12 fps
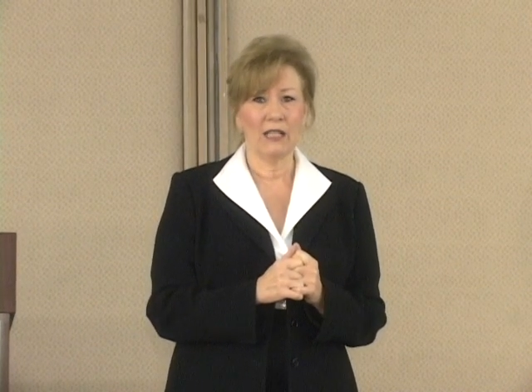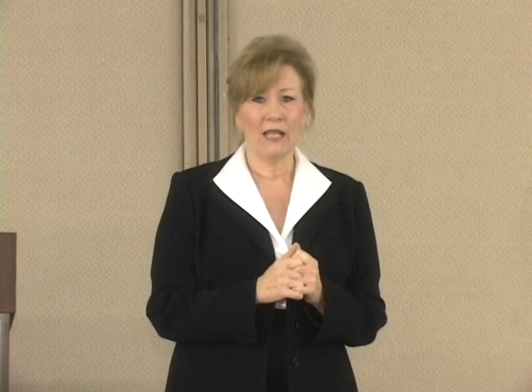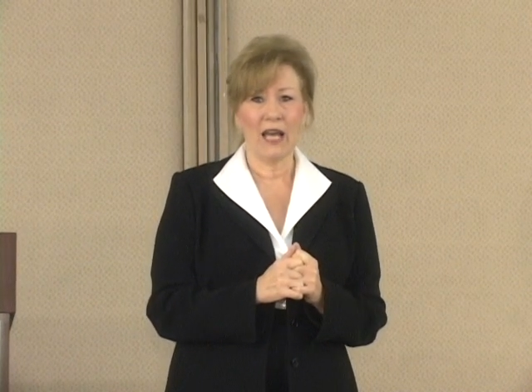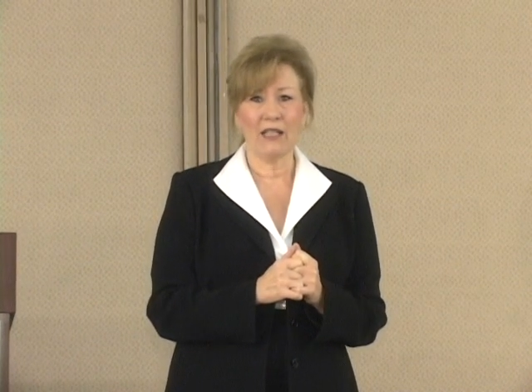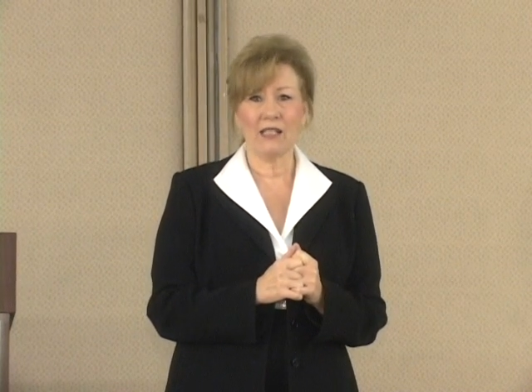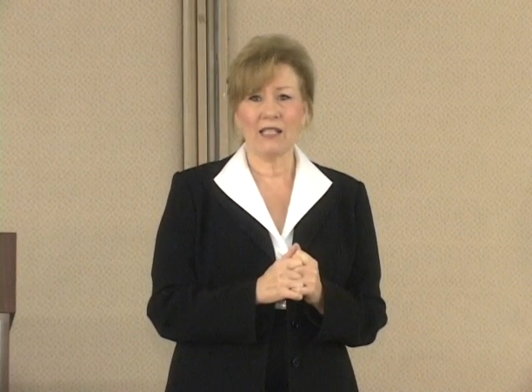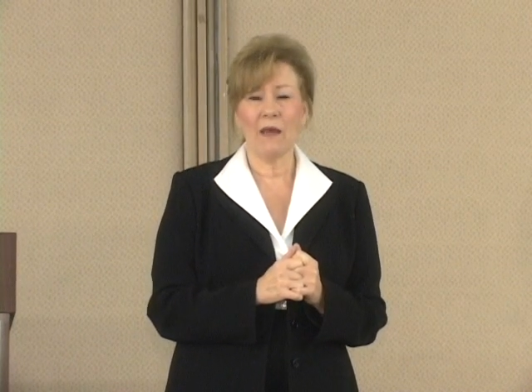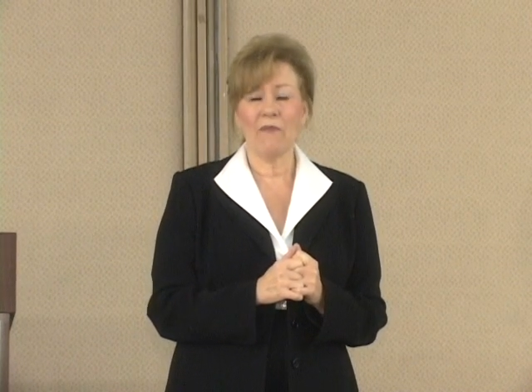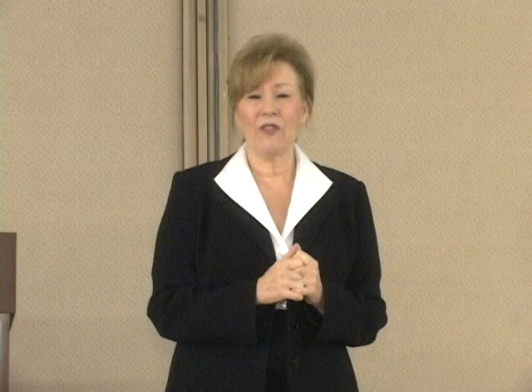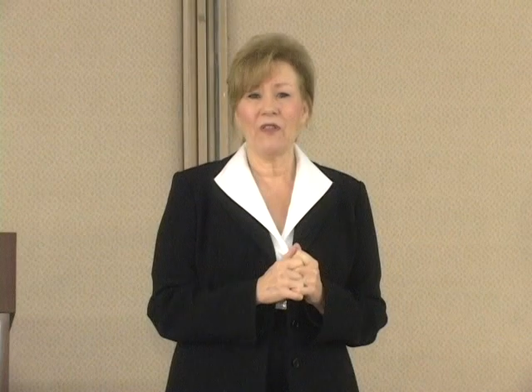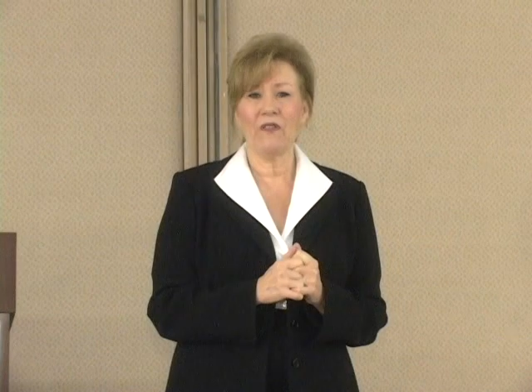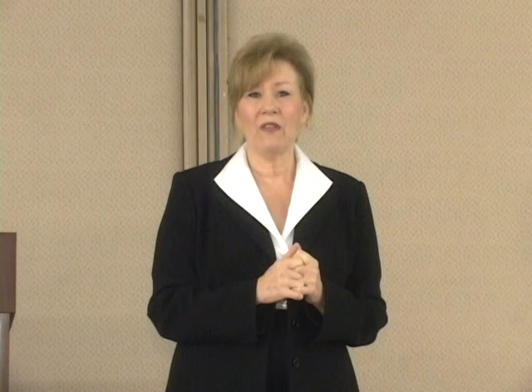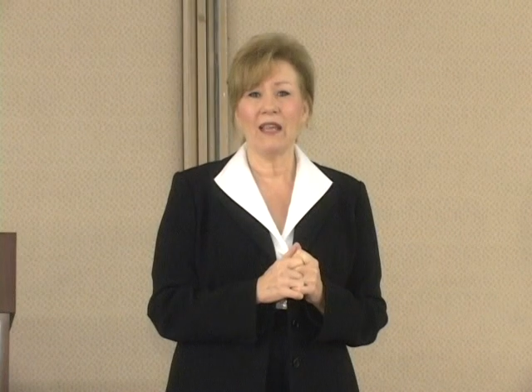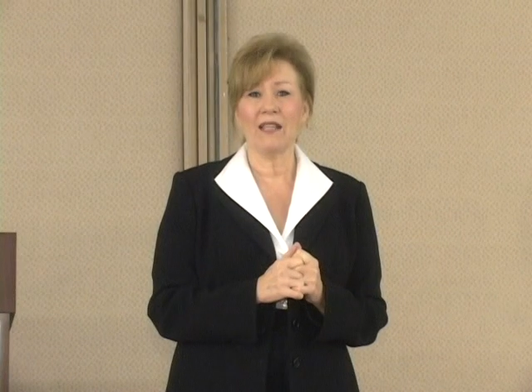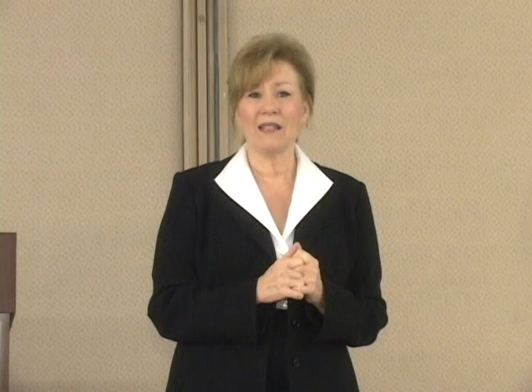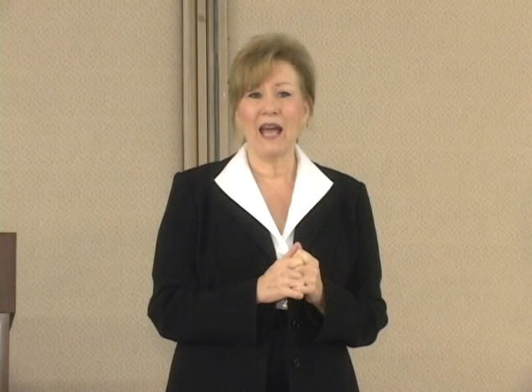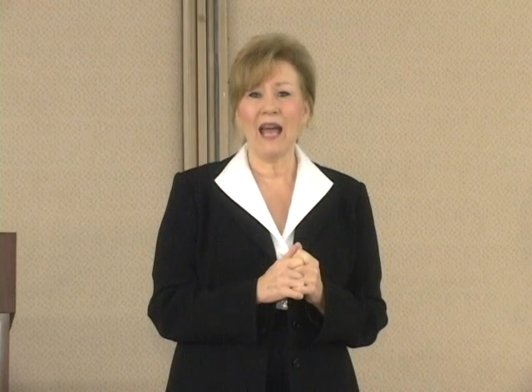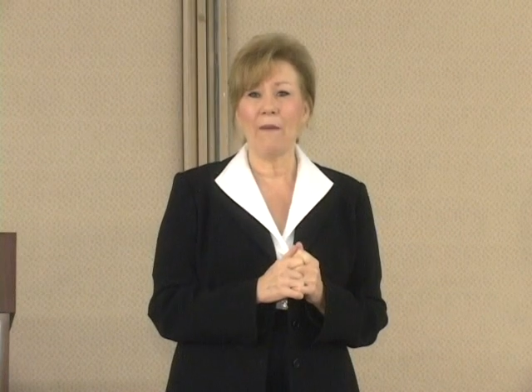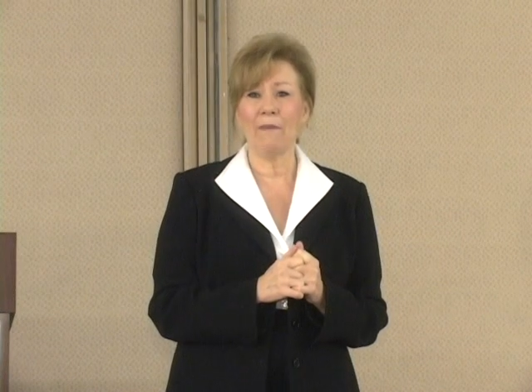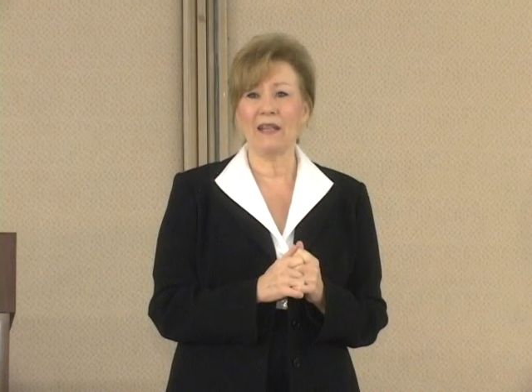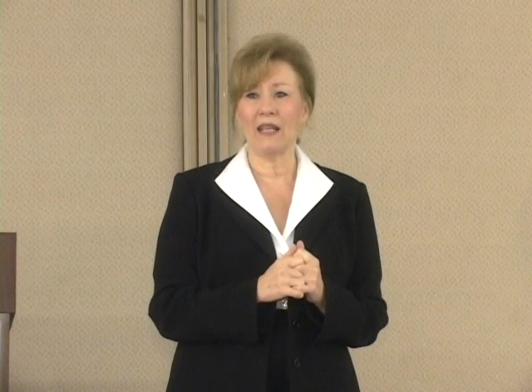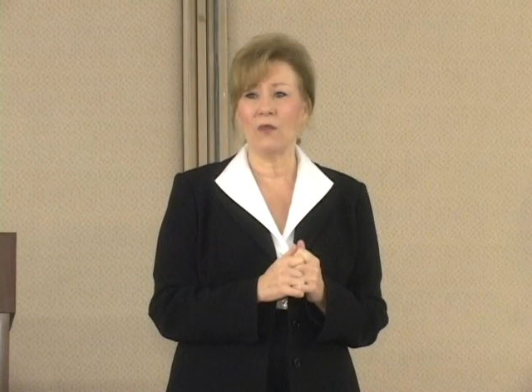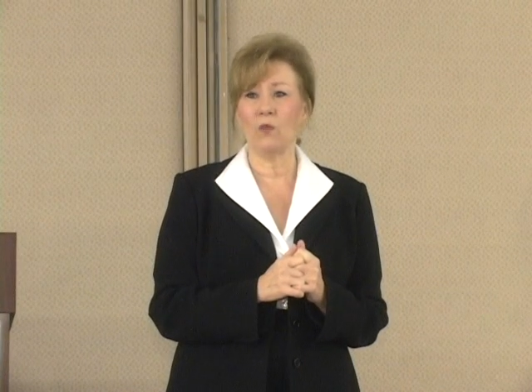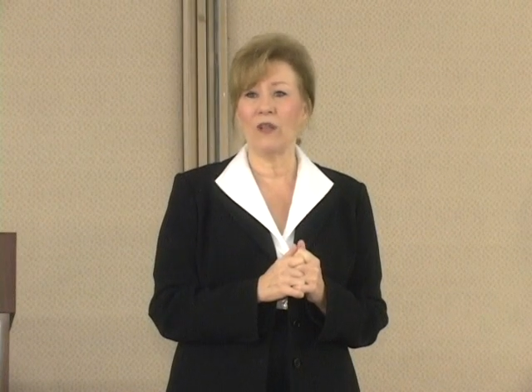and something is
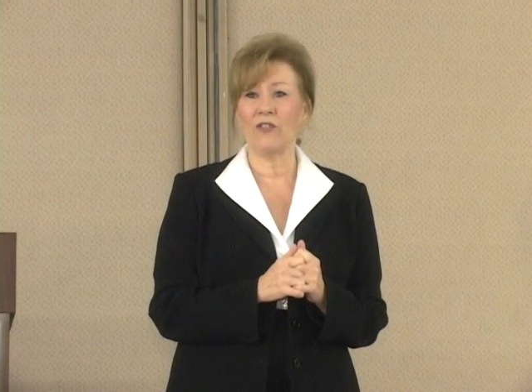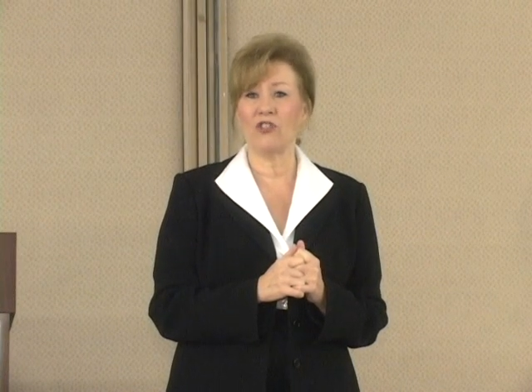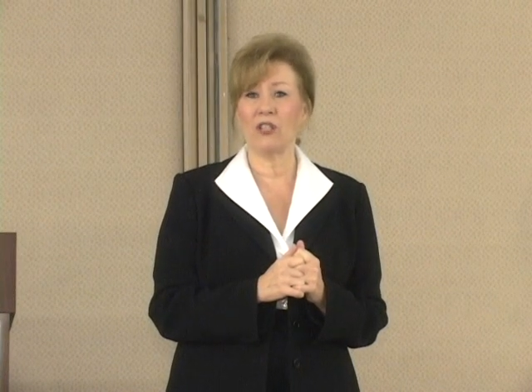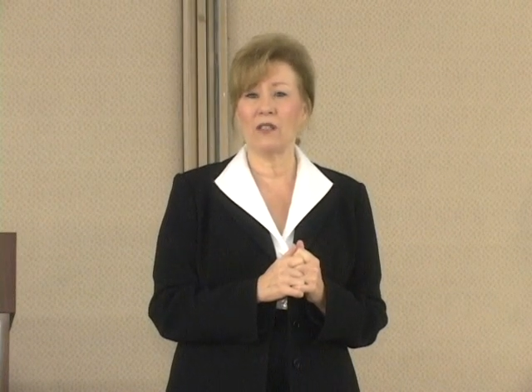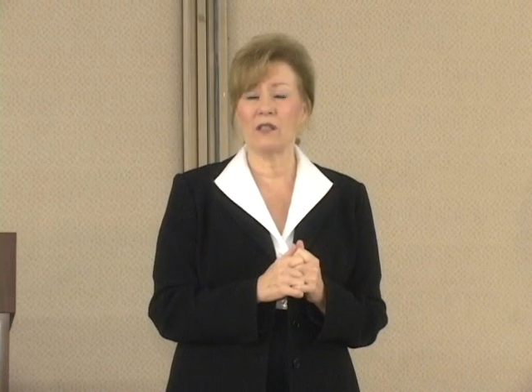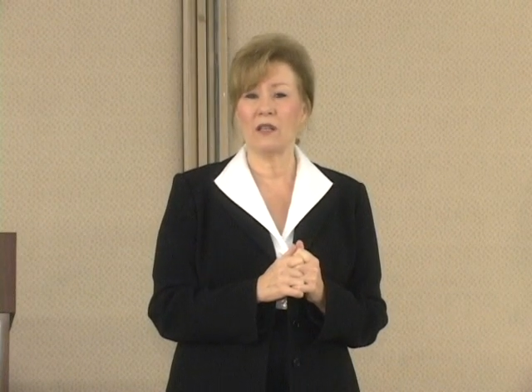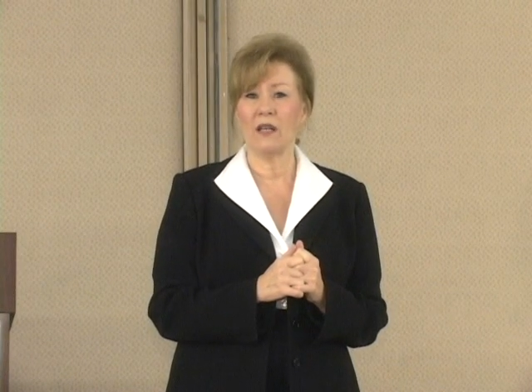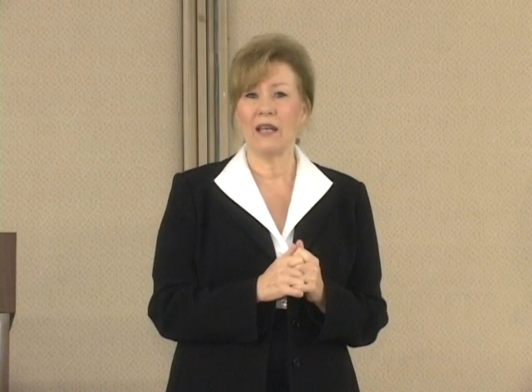happening which is